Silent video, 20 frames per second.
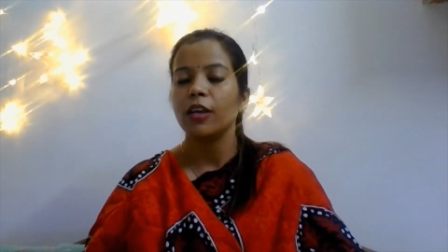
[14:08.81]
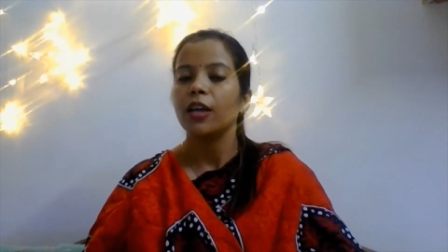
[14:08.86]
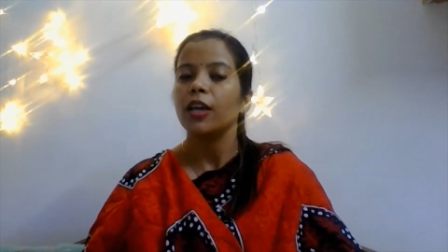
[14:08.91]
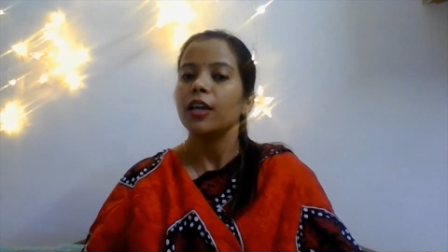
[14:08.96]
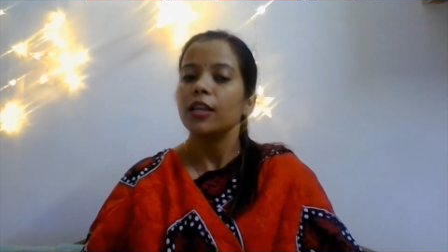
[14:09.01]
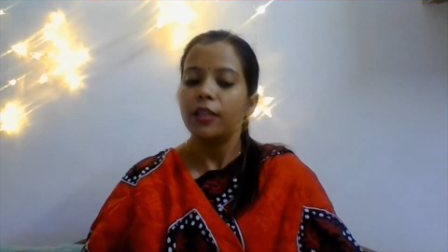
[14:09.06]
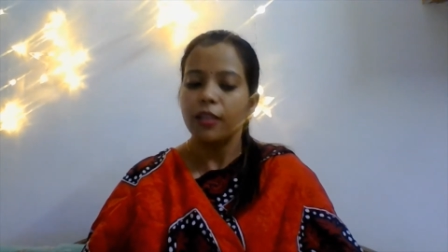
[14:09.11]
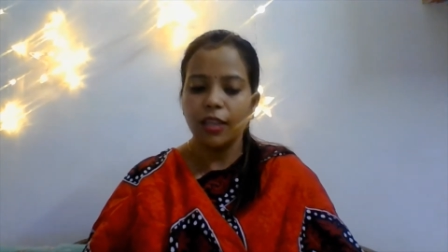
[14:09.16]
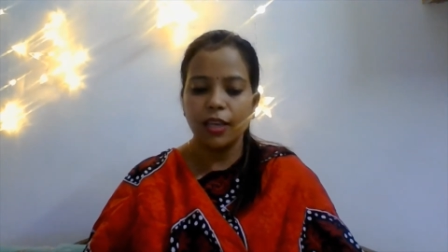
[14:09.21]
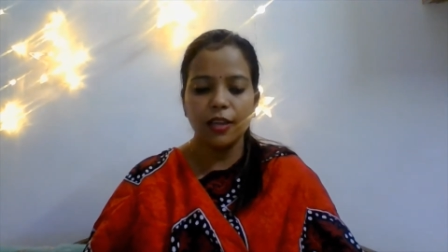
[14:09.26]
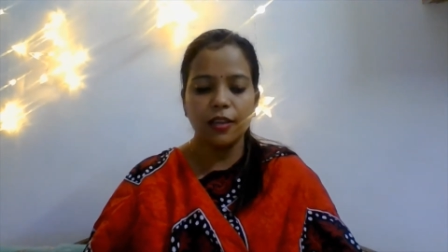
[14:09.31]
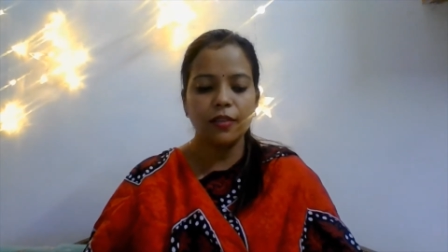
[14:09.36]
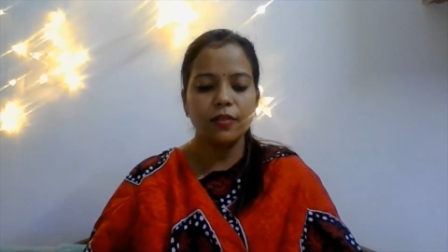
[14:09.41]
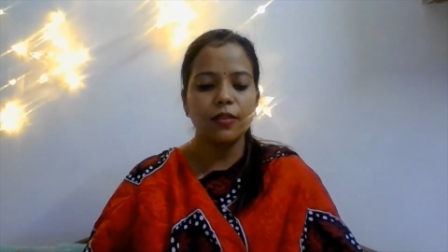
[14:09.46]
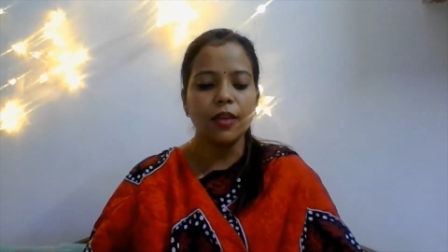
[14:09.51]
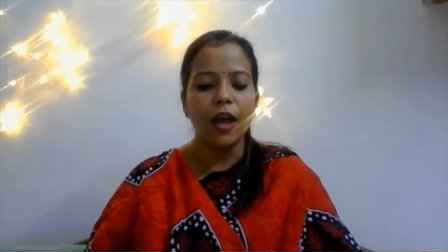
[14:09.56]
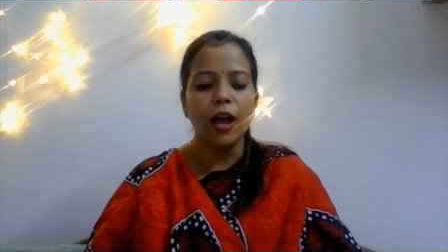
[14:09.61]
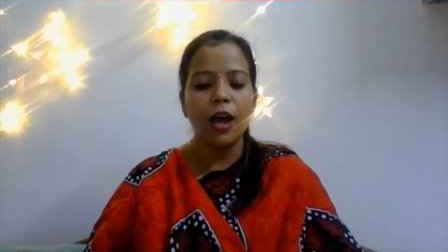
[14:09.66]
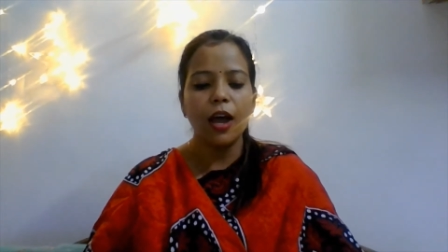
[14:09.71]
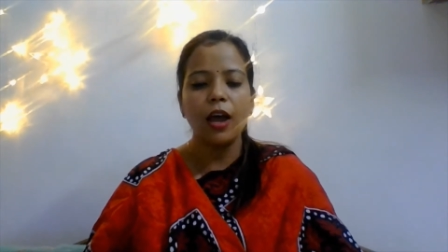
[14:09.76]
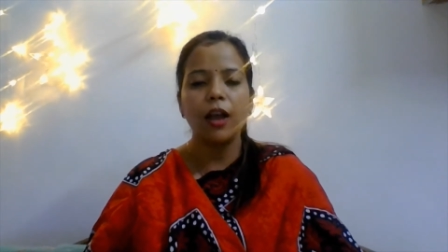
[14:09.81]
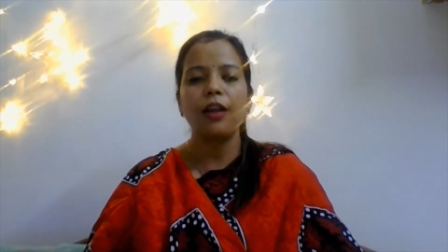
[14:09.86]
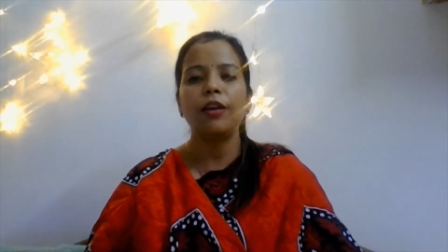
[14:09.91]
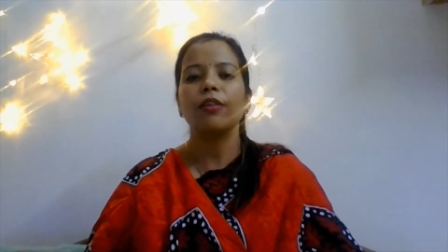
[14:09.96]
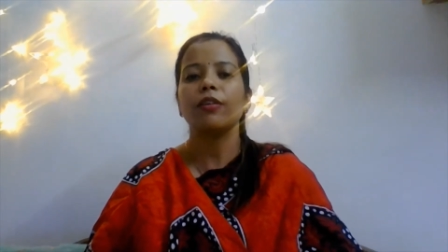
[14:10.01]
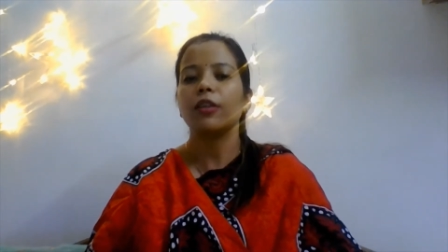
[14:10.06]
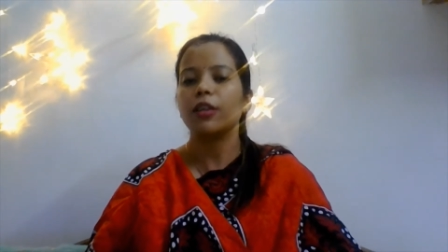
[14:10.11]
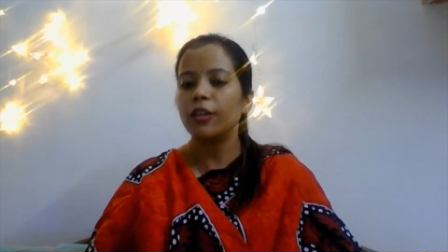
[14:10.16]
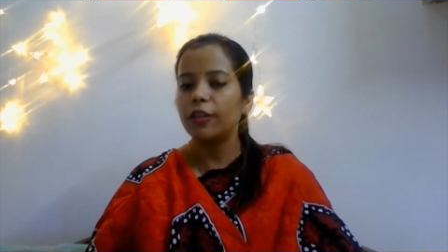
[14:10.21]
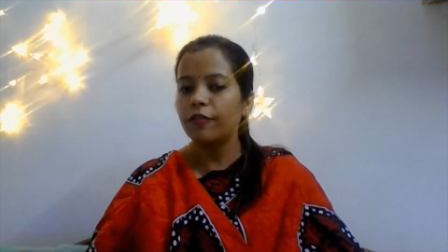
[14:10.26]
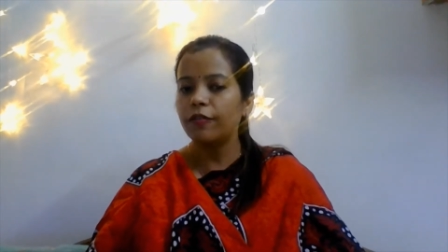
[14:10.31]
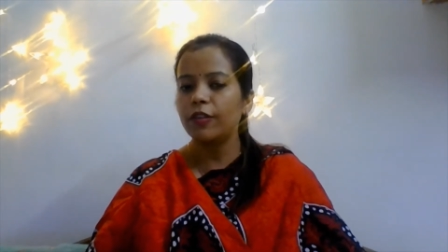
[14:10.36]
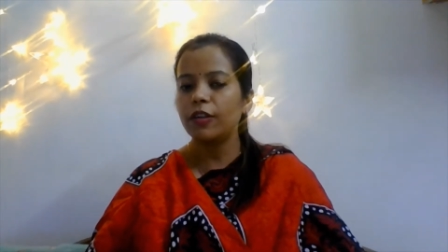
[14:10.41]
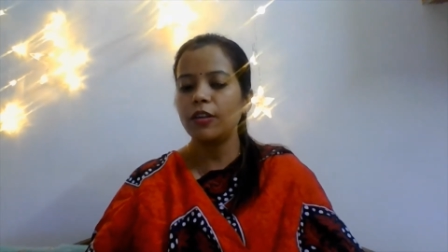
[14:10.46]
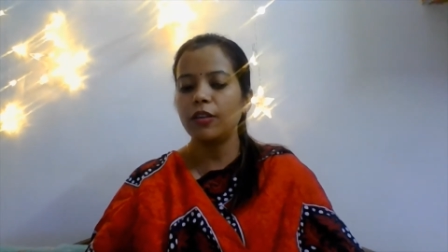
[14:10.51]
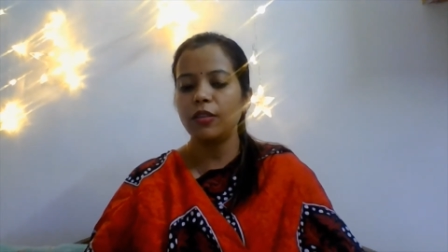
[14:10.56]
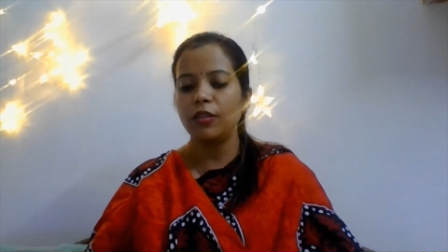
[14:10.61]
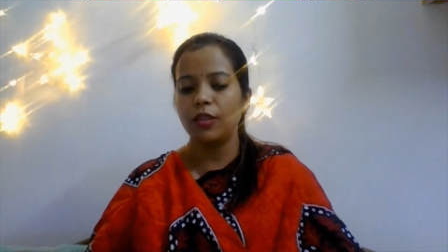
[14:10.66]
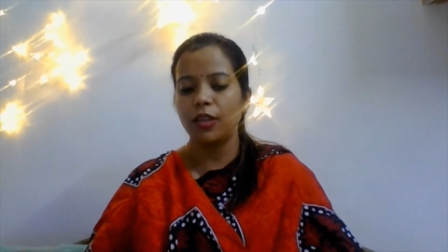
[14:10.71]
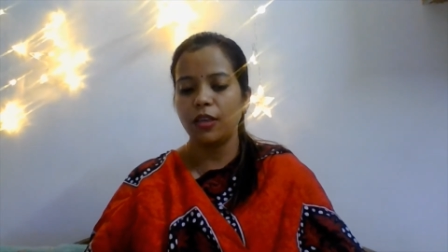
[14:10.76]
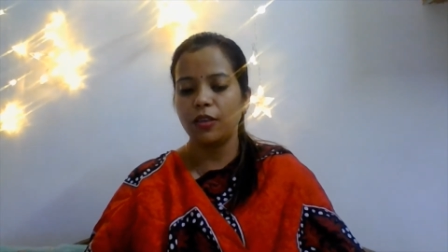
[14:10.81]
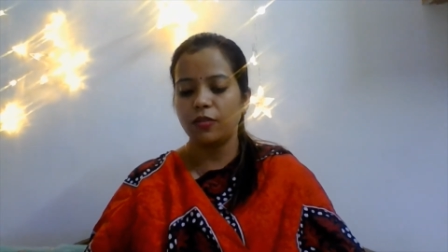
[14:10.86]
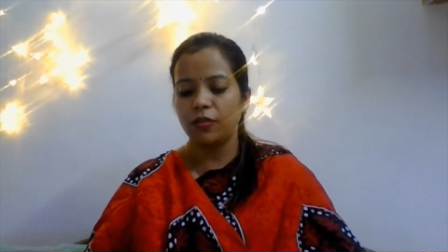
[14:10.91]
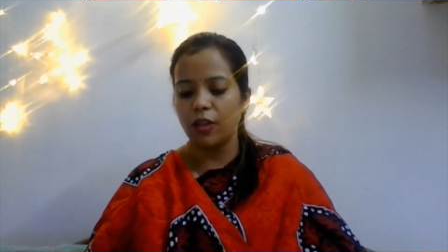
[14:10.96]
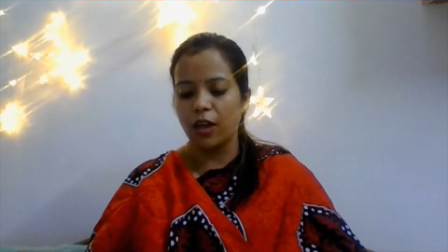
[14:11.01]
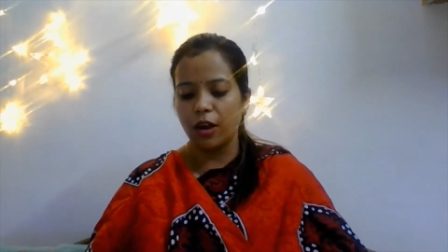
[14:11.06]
These are given, these are